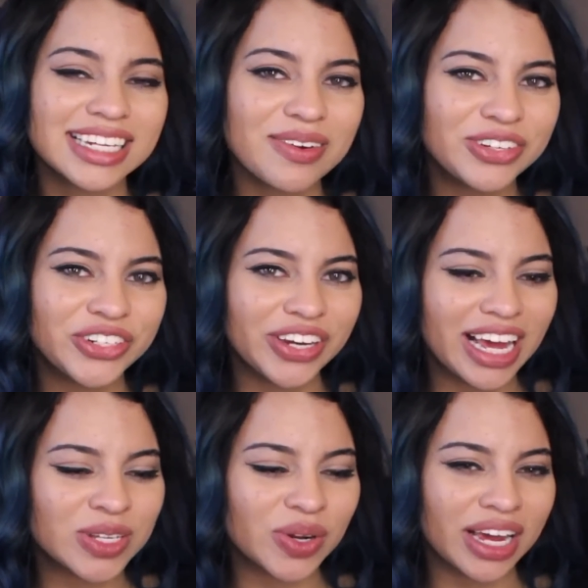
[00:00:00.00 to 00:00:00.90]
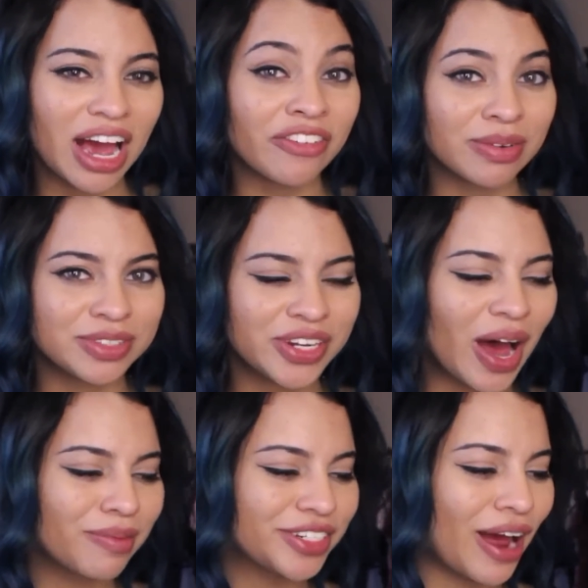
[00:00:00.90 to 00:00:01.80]
let me show you guys what I got from
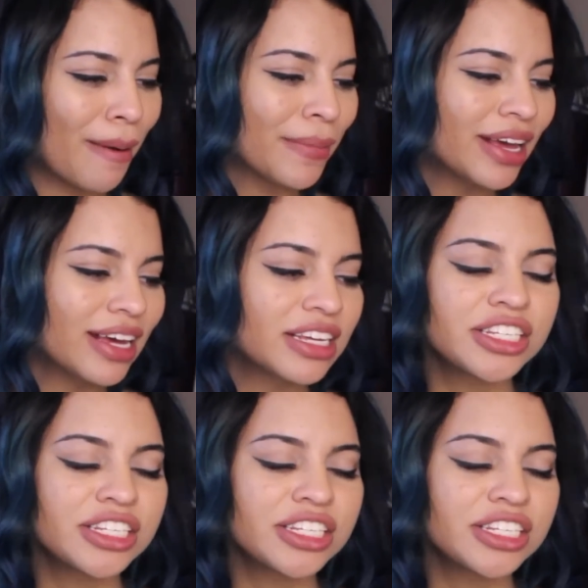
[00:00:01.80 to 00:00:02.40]
Topshop.